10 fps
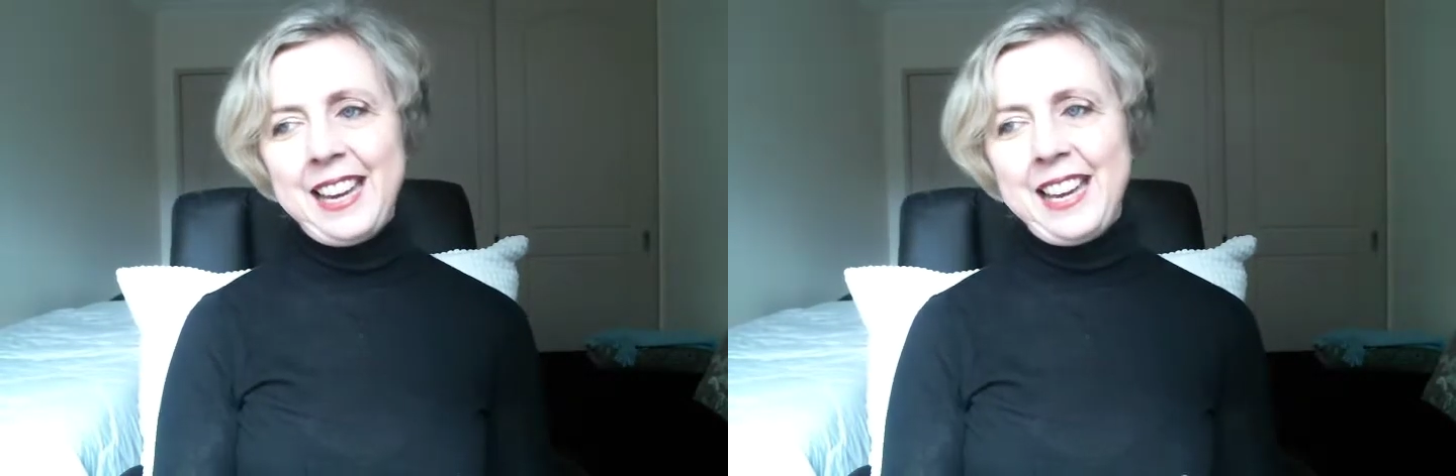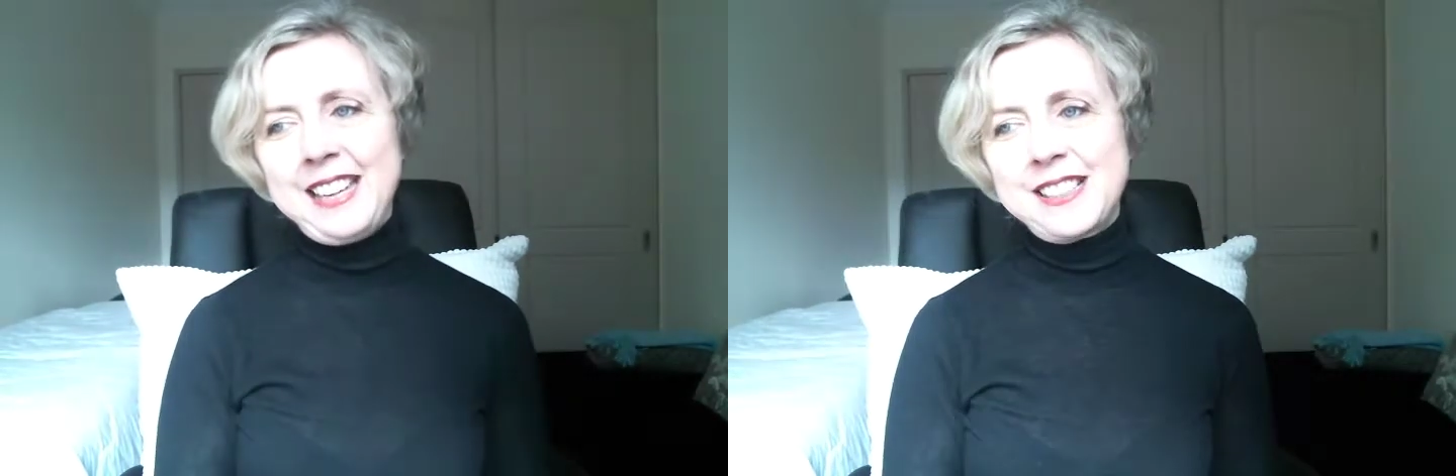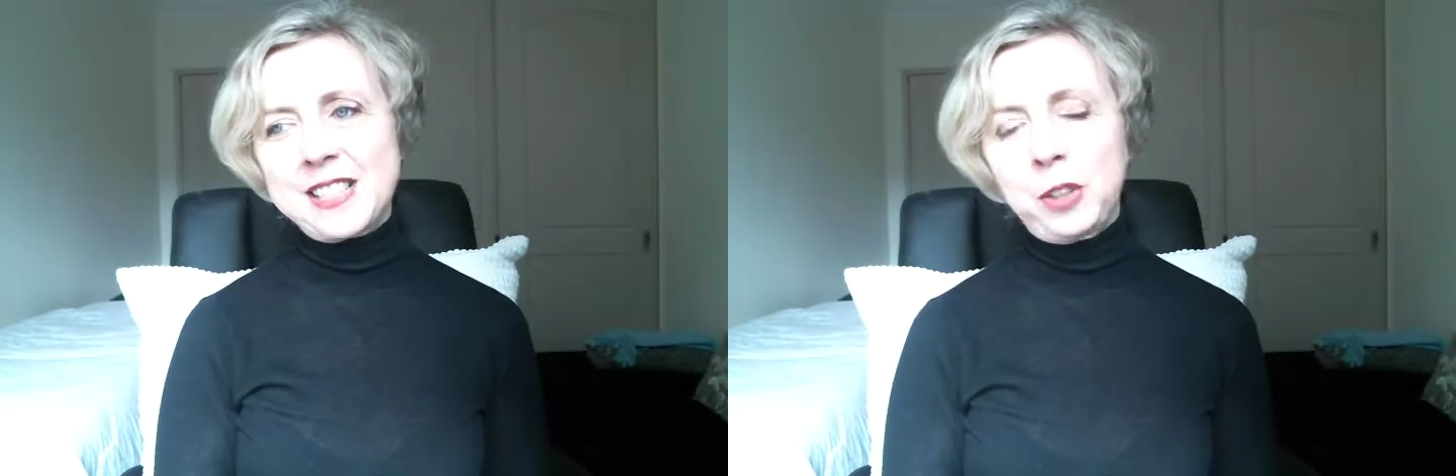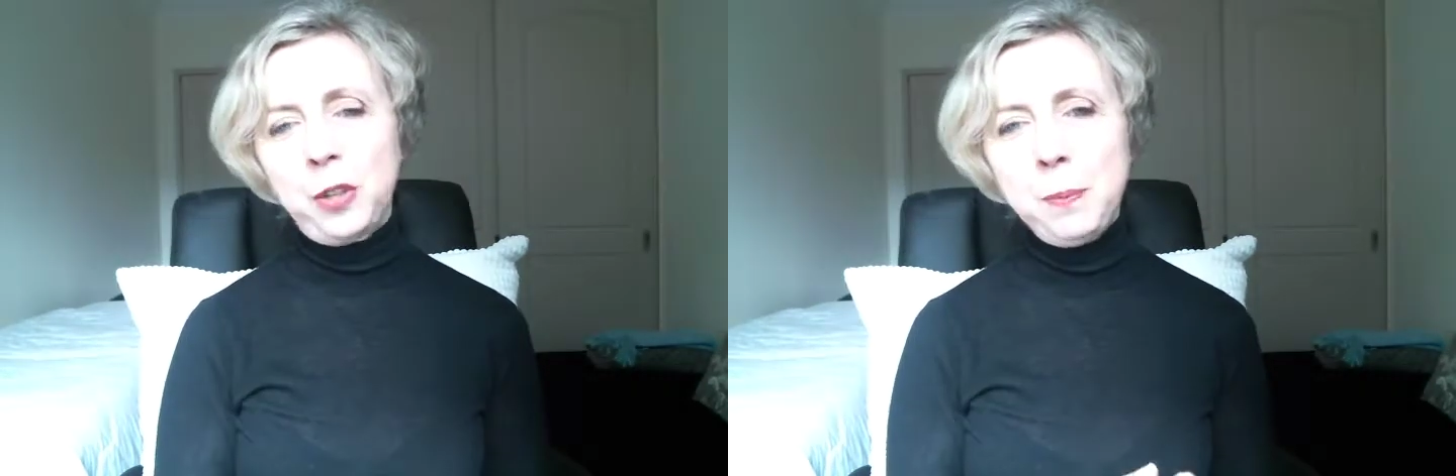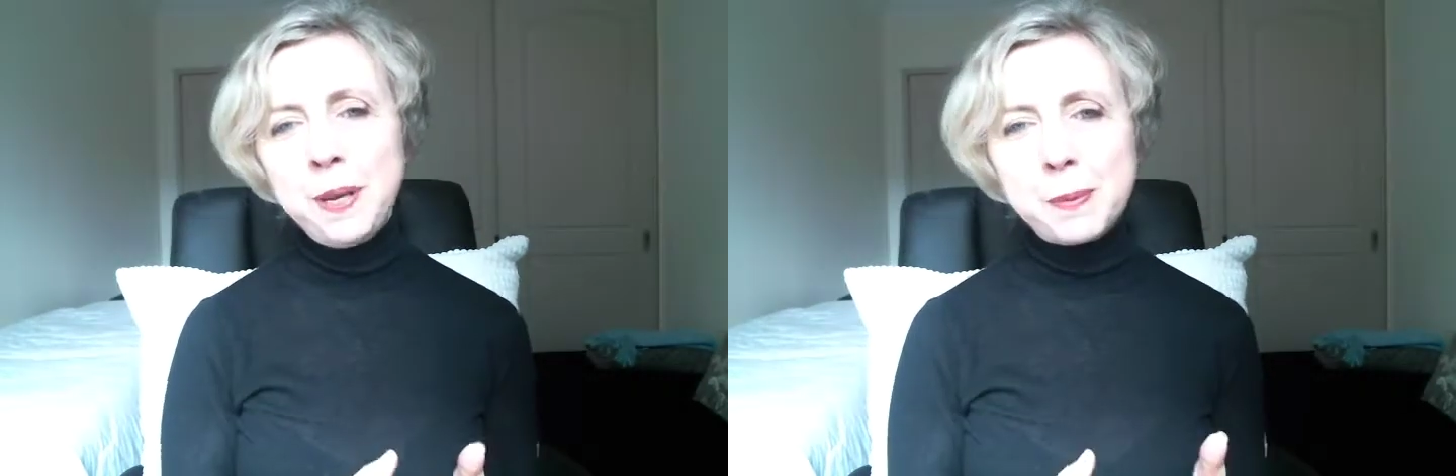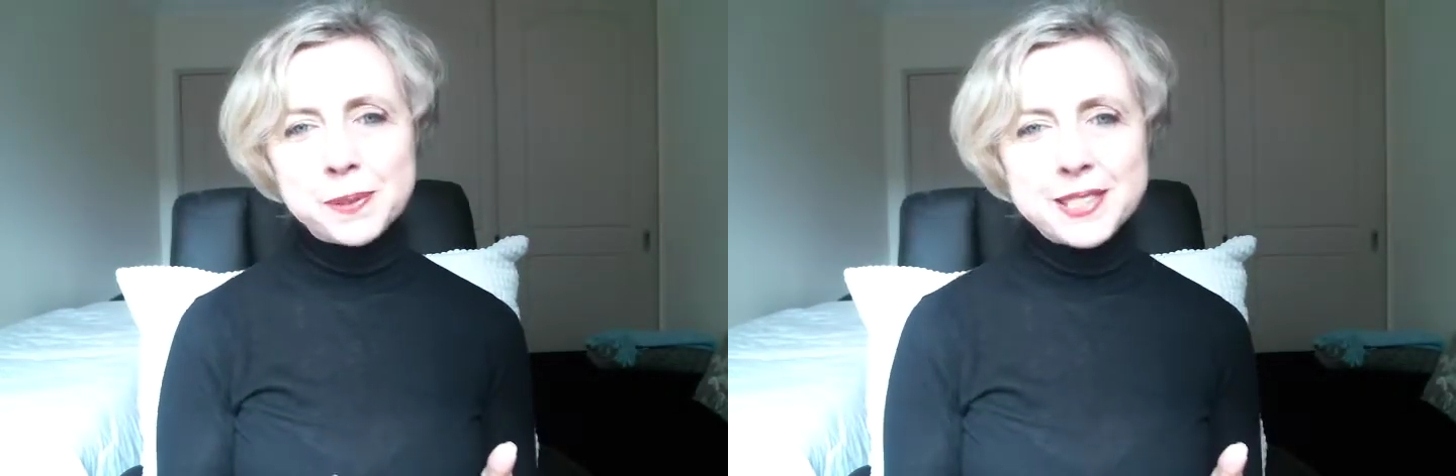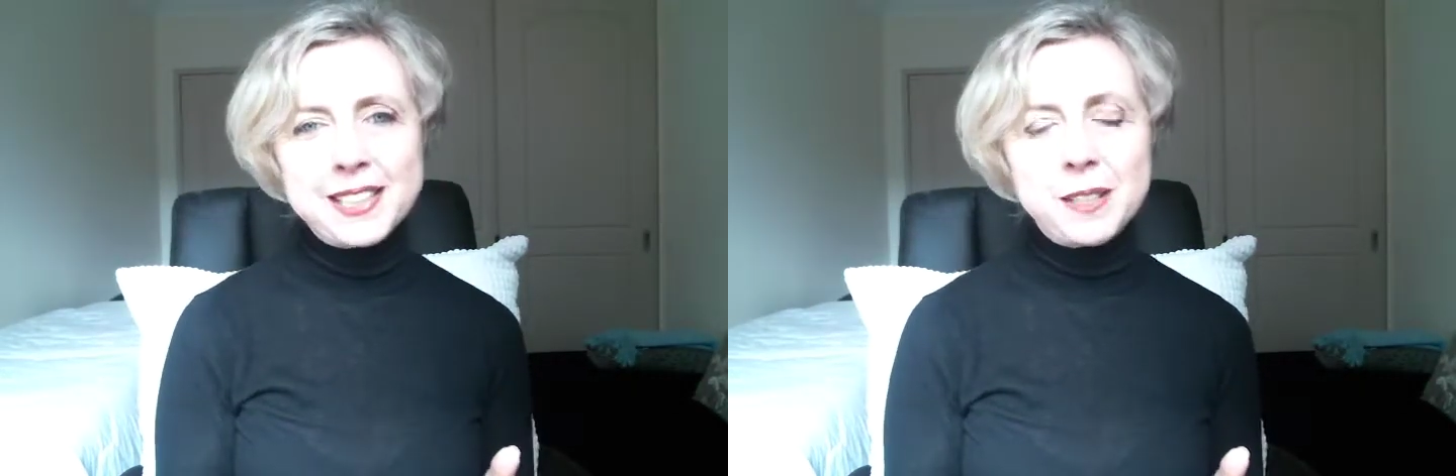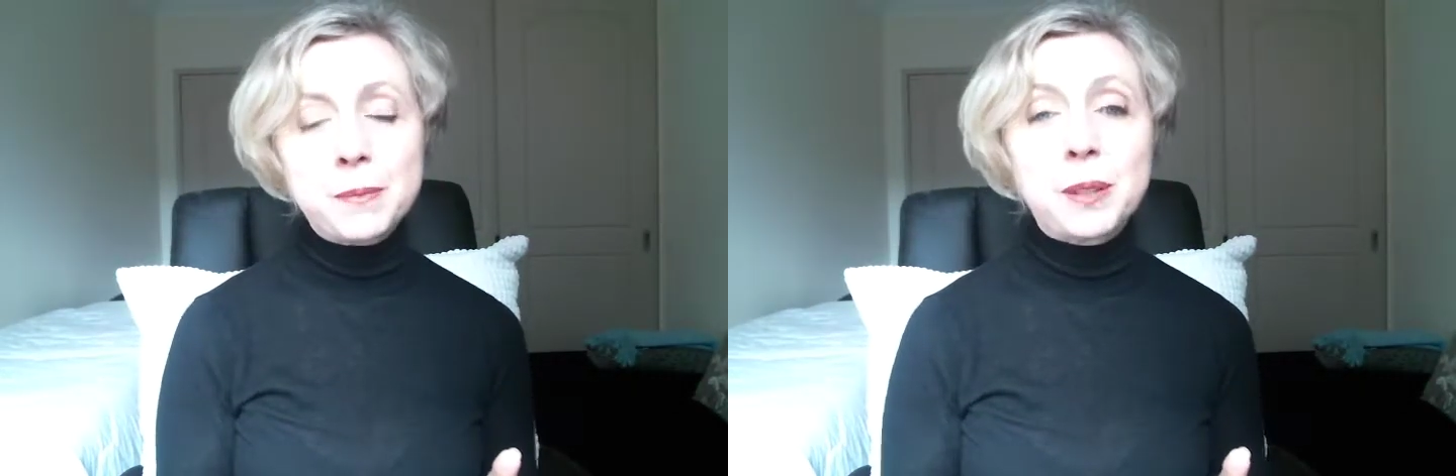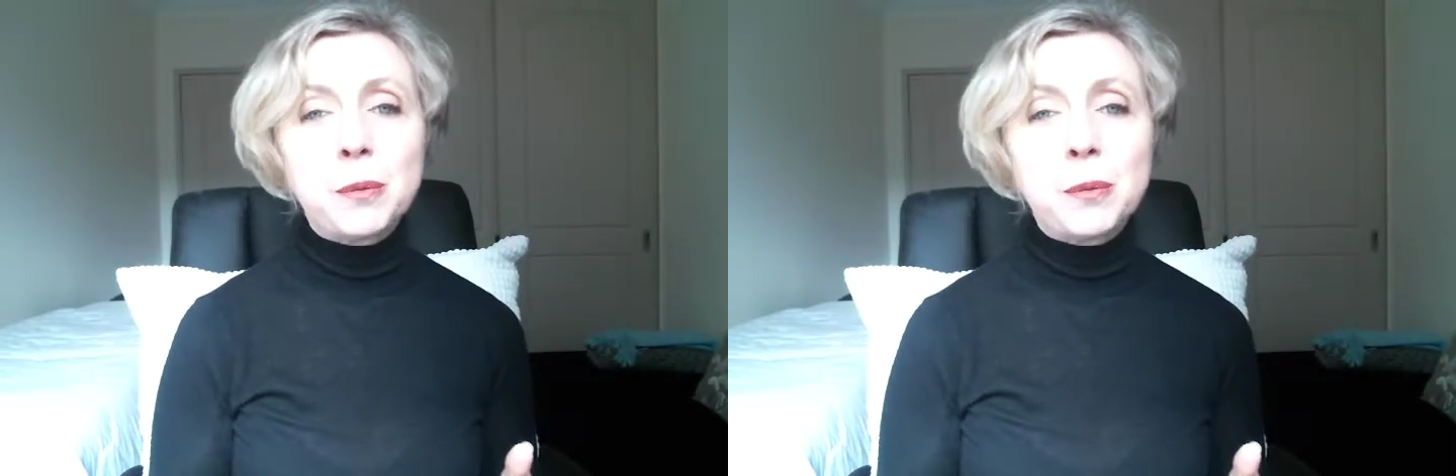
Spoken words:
And a lot of people say to me,